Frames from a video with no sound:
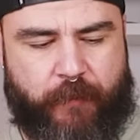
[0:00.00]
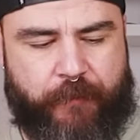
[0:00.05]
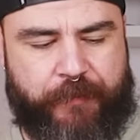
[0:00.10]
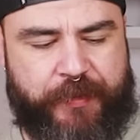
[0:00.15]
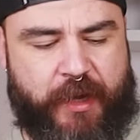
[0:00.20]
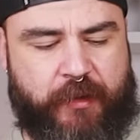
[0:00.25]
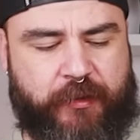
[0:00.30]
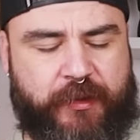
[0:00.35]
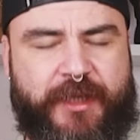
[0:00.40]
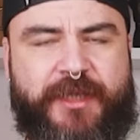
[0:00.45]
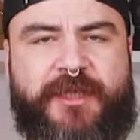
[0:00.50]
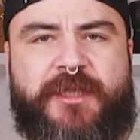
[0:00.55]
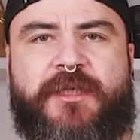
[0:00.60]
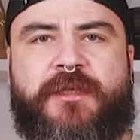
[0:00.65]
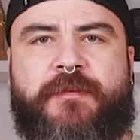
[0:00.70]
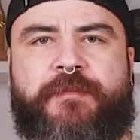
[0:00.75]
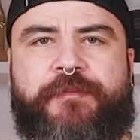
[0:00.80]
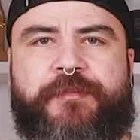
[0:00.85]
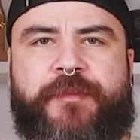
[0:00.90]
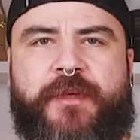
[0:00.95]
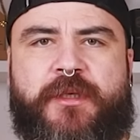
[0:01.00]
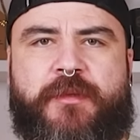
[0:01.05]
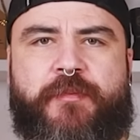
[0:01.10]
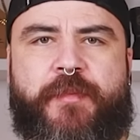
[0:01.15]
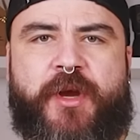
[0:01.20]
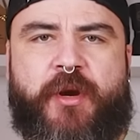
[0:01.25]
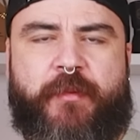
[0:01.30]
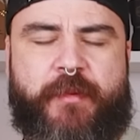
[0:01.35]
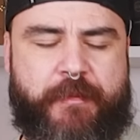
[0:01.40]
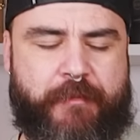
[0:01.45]
now this is
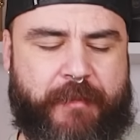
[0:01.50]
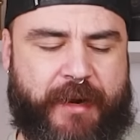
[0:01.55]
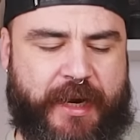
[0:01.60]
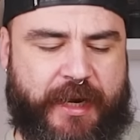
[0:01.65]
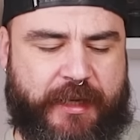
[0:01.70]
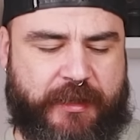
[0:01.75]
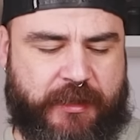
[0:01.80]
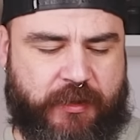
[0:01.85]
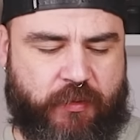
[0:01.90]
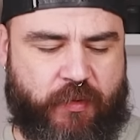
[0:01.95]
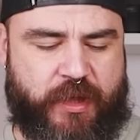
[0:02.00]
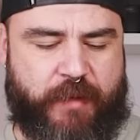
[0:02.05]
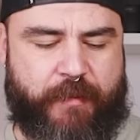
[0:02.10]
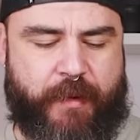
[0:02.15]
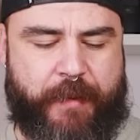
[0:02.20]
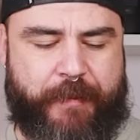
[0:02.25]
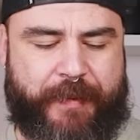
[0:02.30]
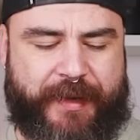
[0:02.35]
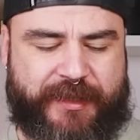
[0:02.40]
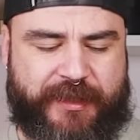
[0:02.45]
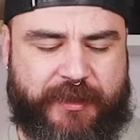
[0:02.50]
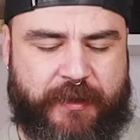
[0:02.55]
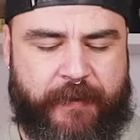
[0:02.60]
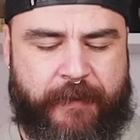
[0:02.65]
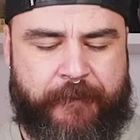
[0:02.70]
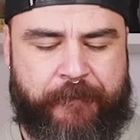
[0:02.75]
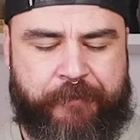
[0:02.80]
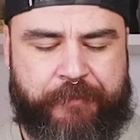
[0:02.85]
becoming balanced with the bypass,